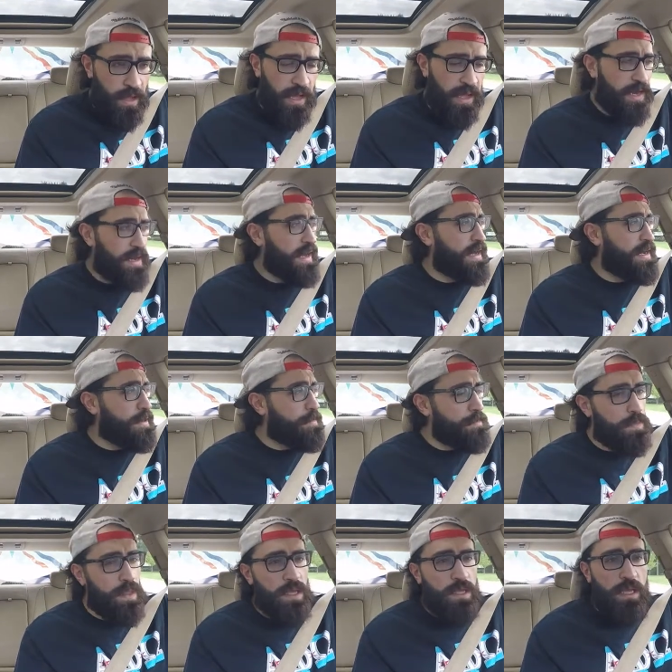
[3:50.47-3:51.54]
And
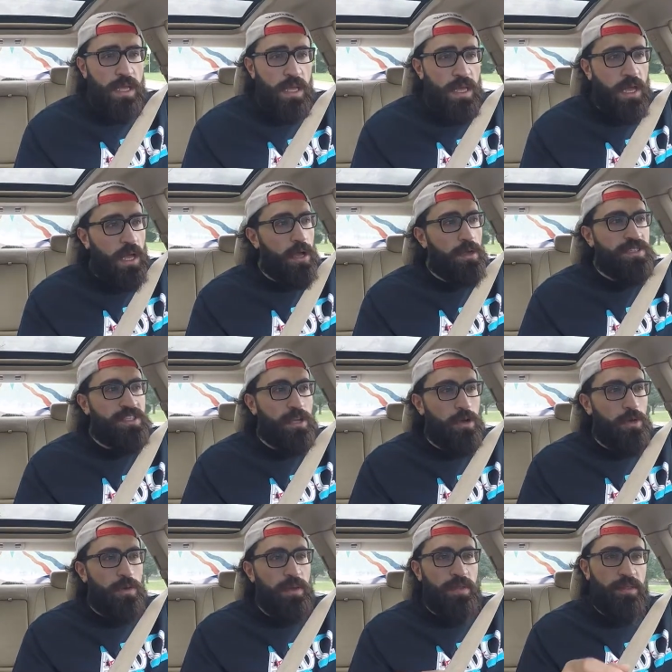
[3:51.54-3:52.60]

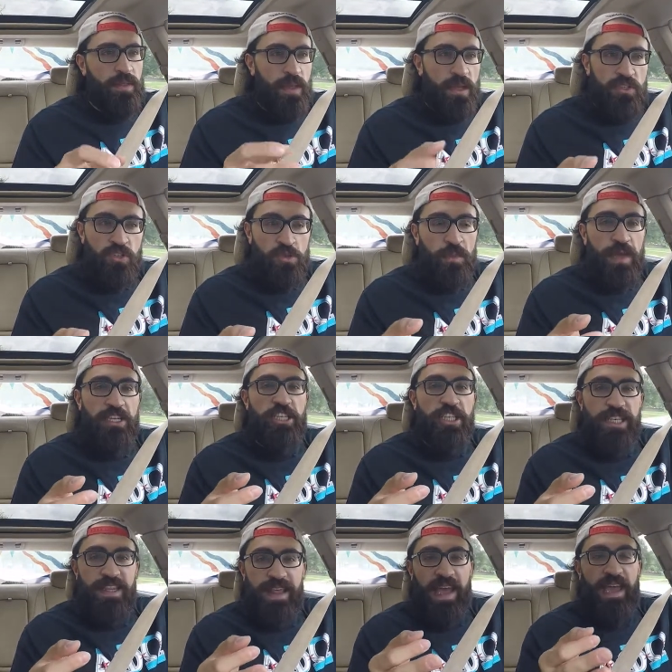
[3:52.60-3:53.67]
also, they also
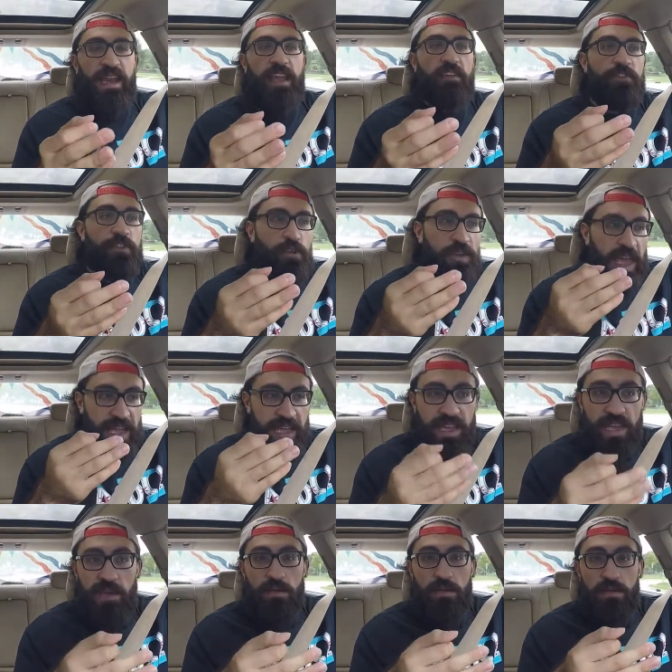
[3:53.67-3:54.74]
mentioned that if you get
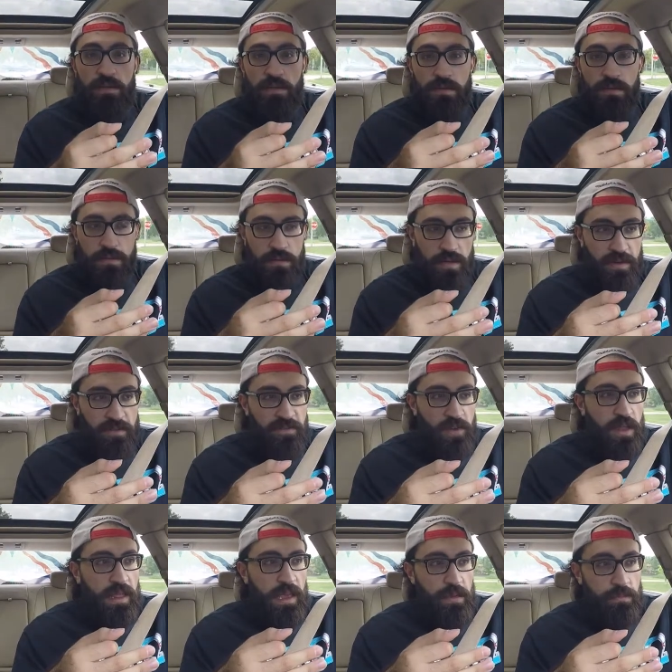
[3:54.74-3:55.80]
killed in
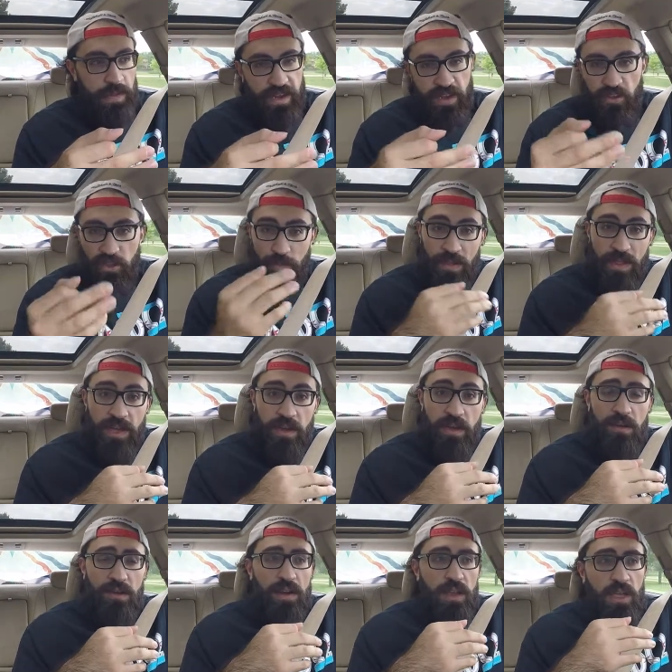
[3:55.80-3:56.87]
Fallout by another
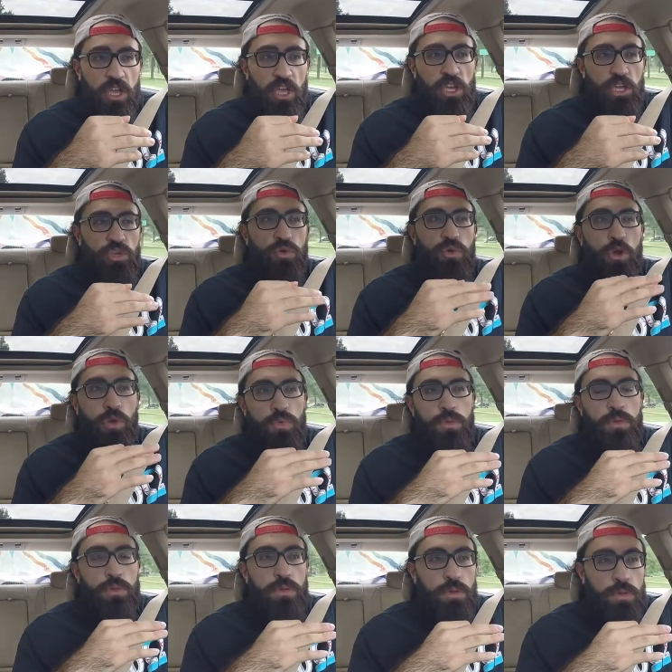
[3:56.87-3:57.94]
player, you don't
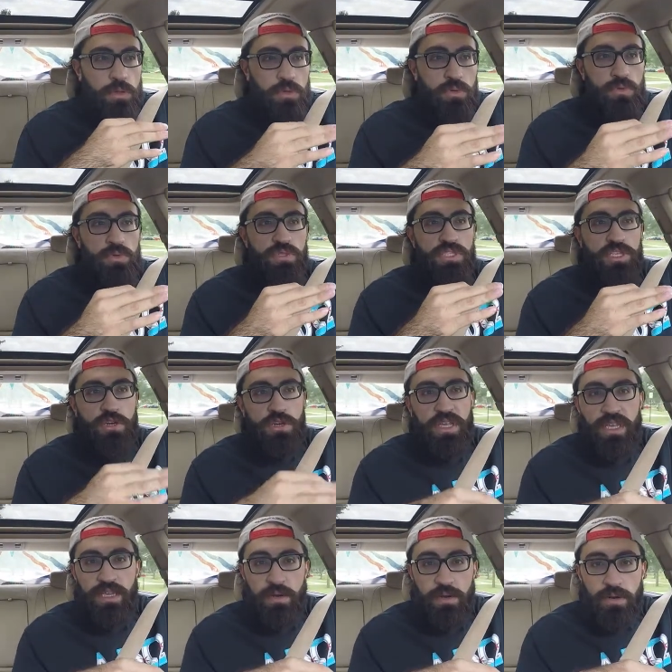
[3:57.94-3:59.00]
lose your
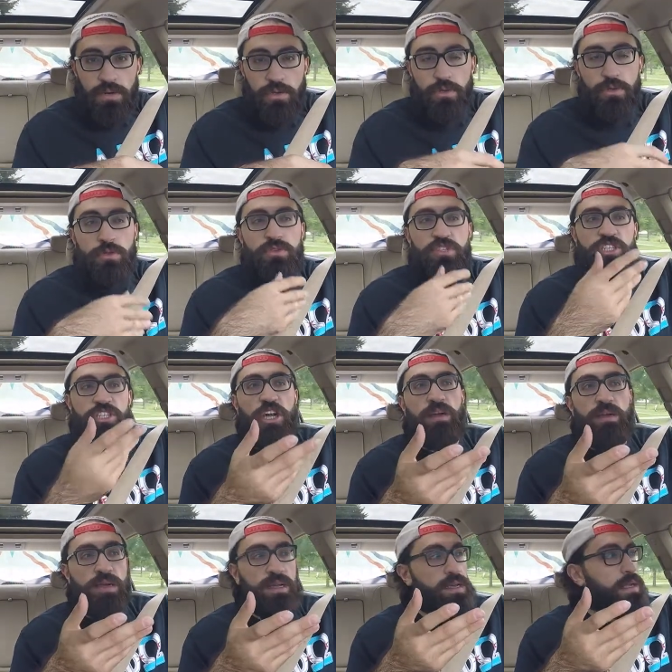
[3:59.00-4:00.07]
gear, you lose
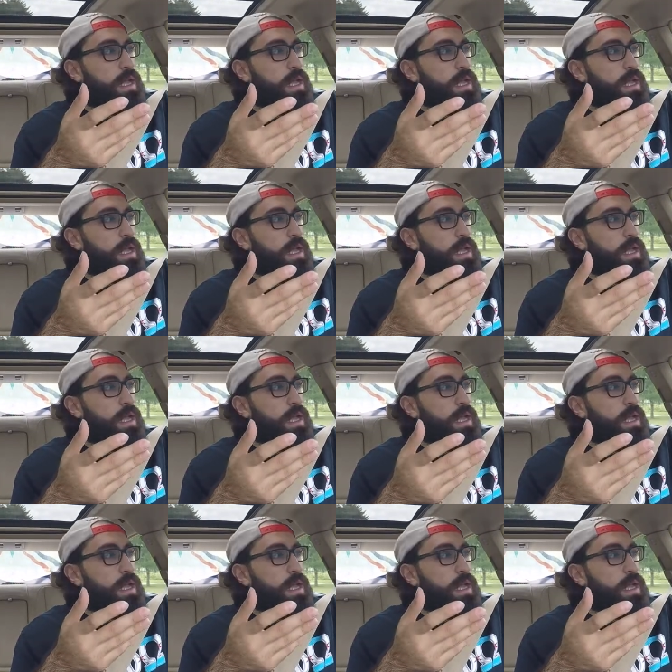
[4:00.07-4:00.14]
junk.